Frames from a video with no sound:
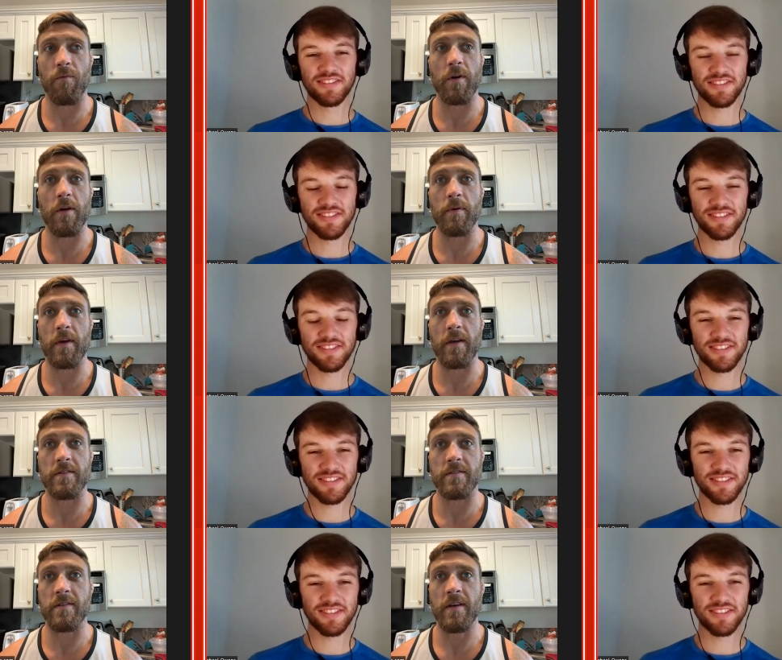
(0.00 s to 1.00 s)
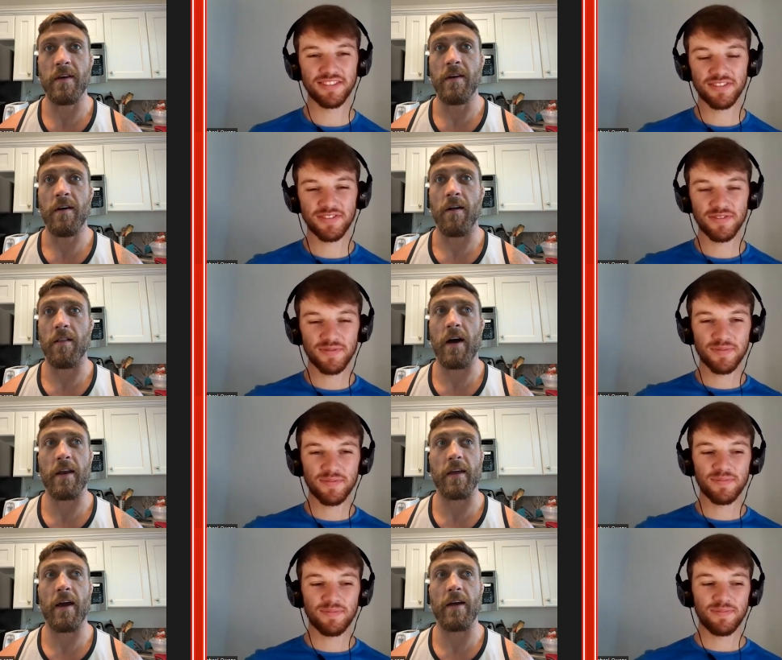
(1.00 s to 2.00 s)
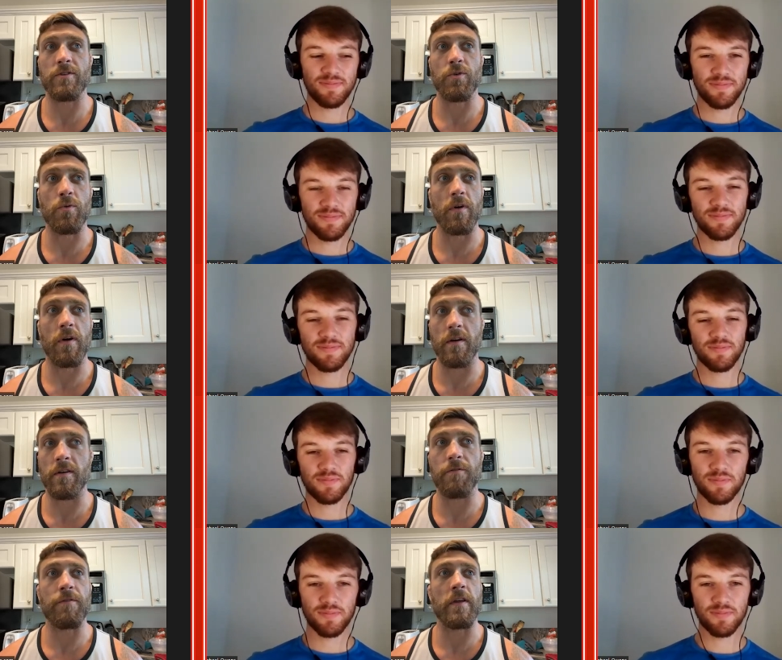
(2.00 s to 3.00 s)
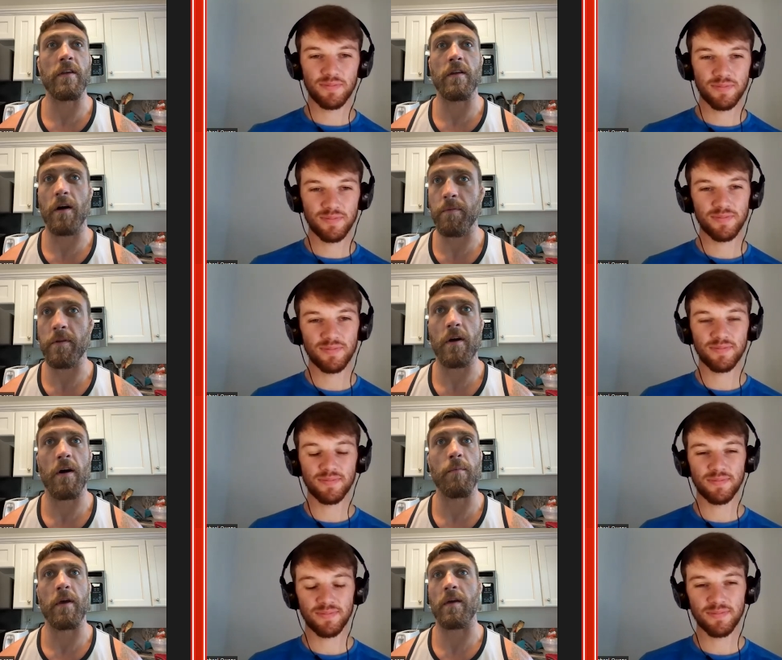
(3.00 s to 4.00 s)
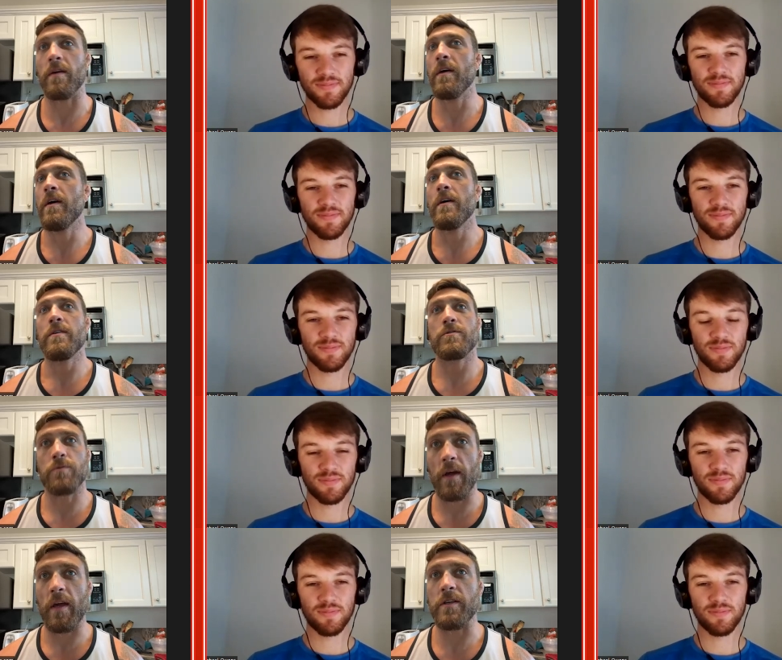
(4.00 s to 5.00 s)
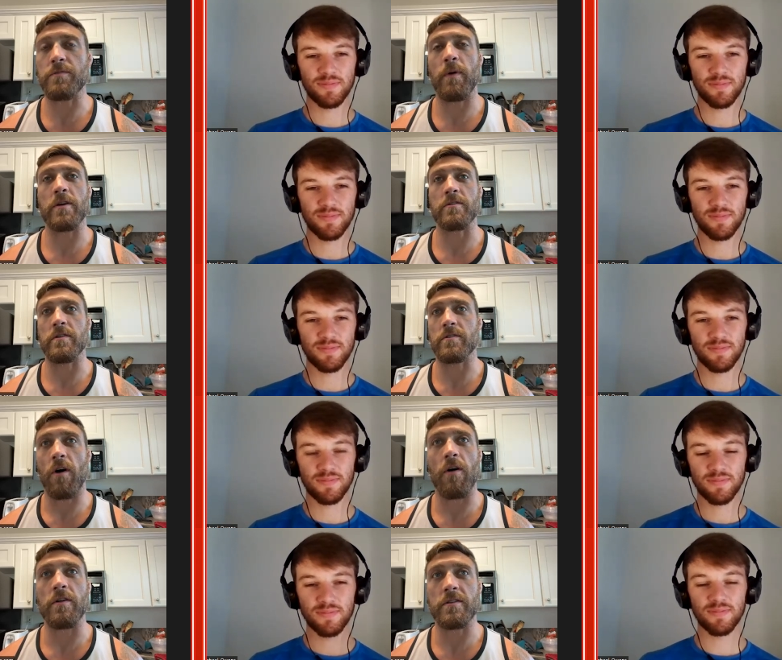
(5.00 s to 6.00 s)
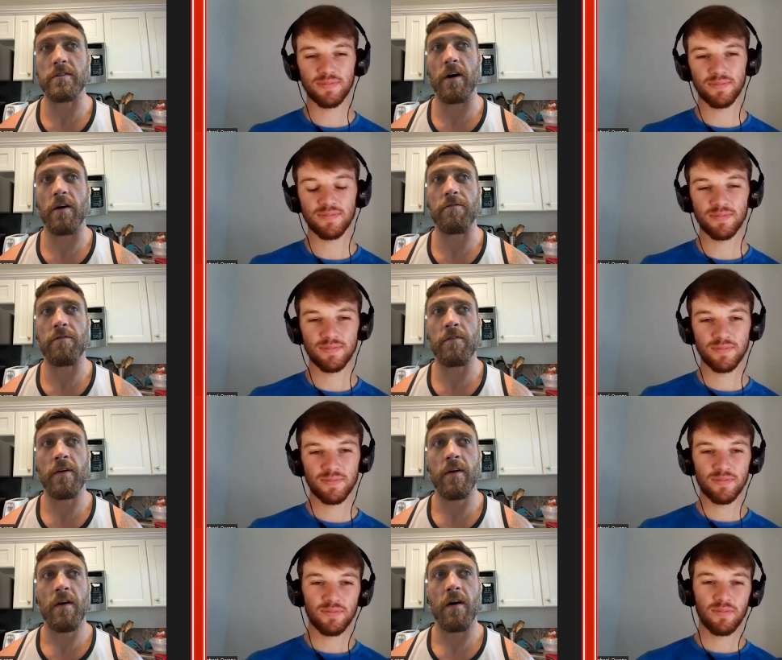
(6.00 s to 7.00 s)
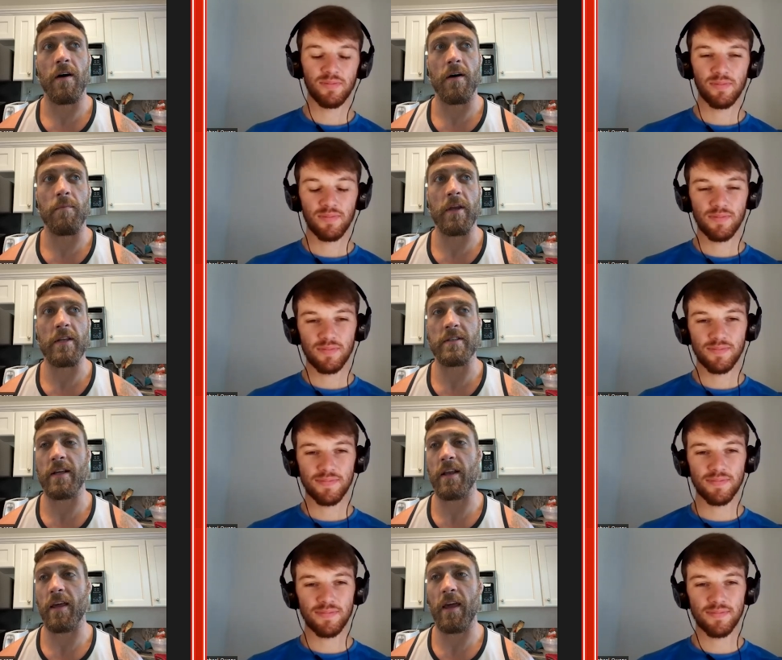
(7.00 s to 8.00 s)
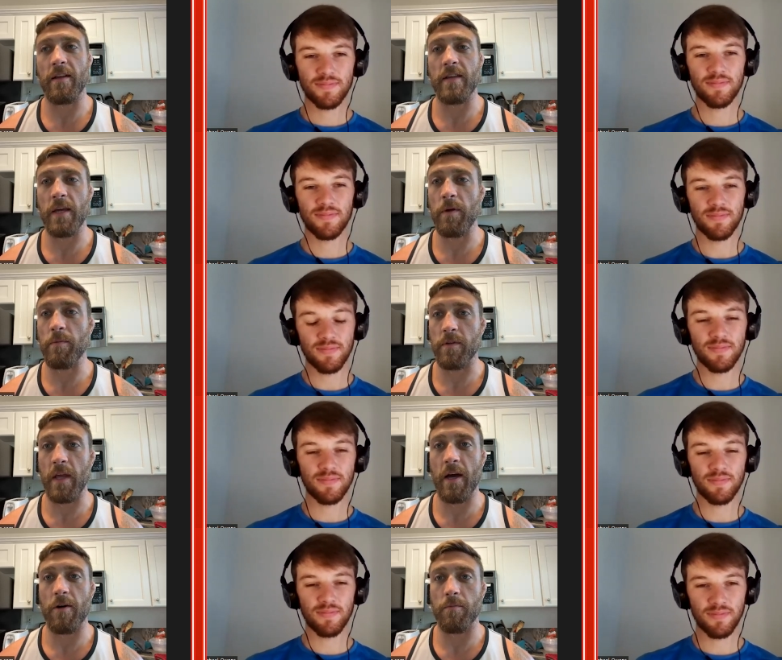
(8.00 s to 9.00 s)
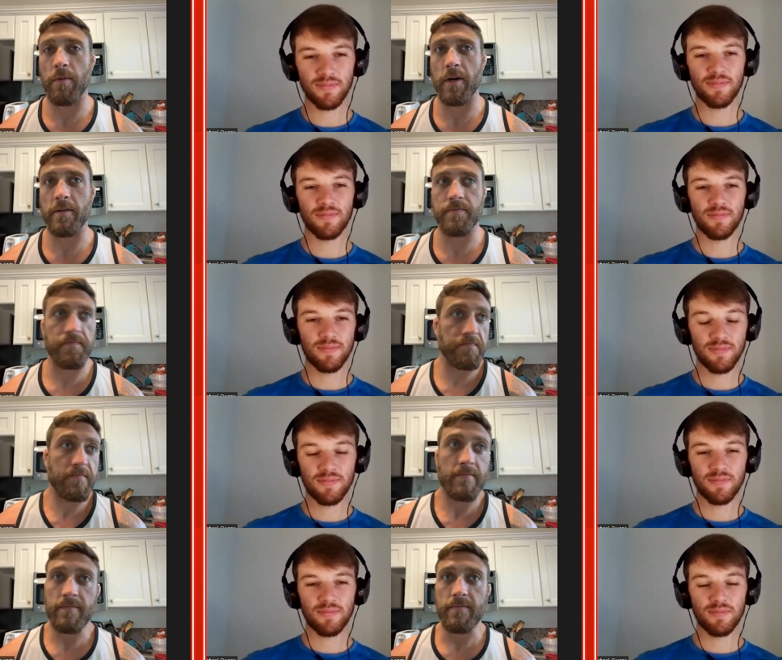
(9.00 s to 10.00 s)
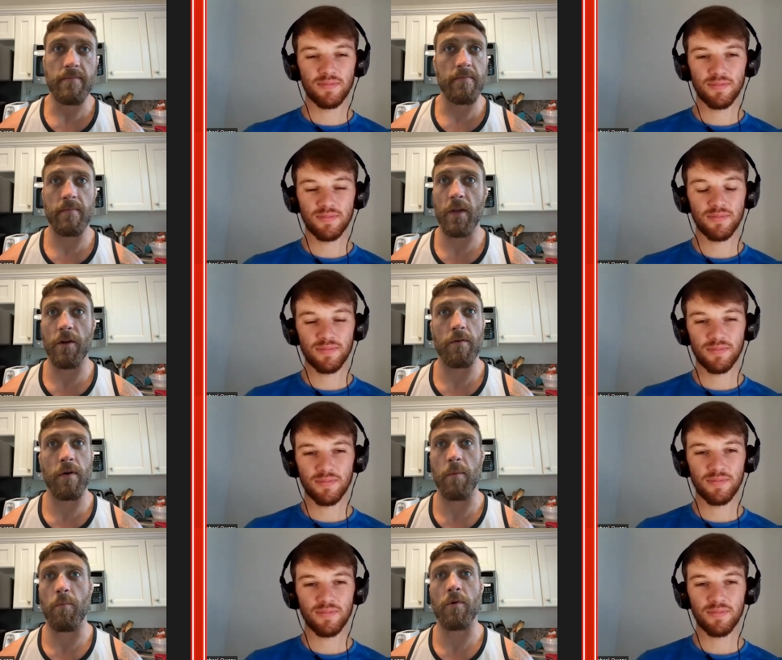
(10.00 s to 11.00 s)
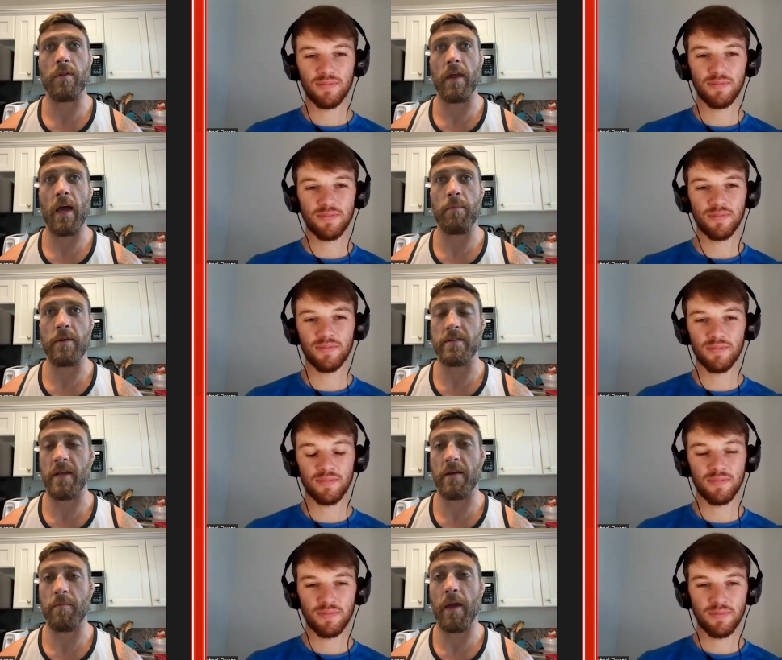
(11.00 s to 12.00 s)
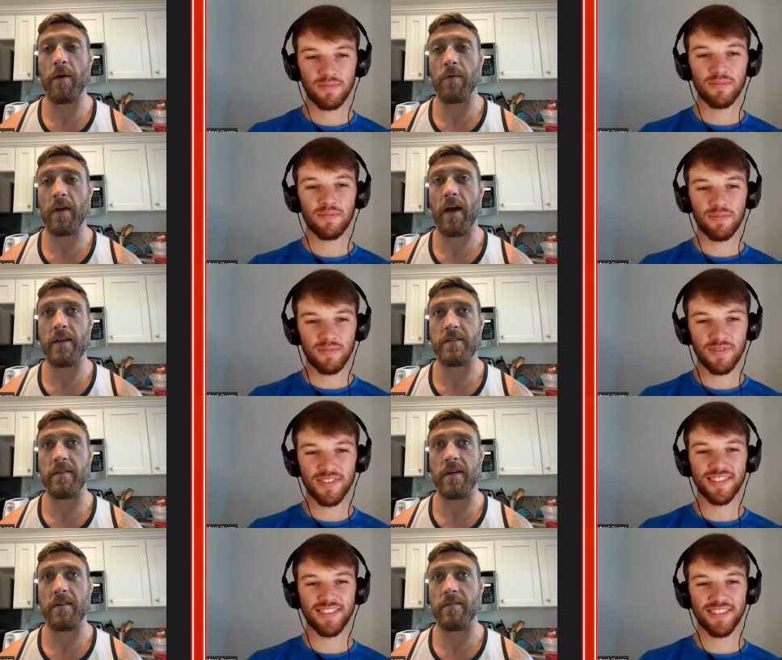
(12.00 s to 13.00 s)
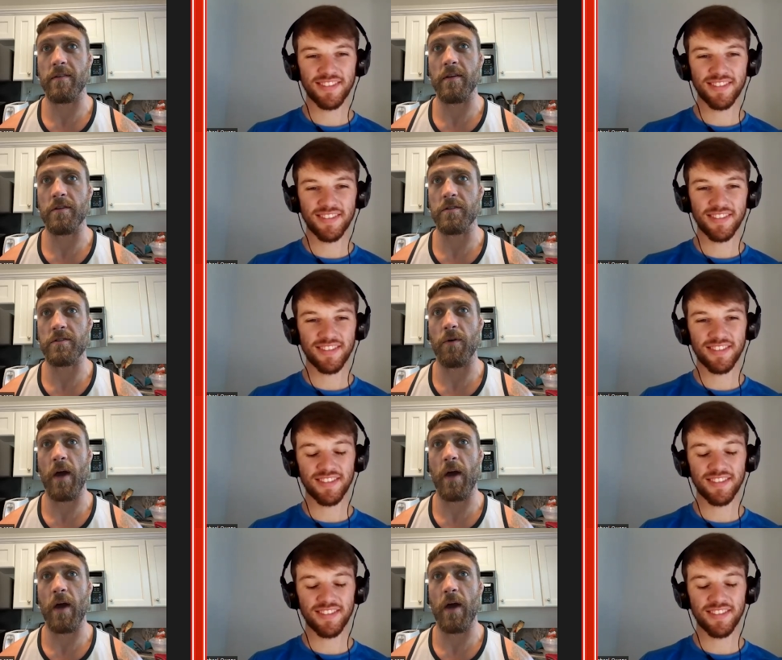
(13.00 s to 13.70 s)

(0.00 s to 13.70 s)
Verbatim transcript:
Speaker 1: went up against a lot of guys who were undefeated, up and coming, striking specialists, all this stuff. Um, and it's not that I can't take people down, but you know, I'm more than happy to stand and bang with guys. And then it just so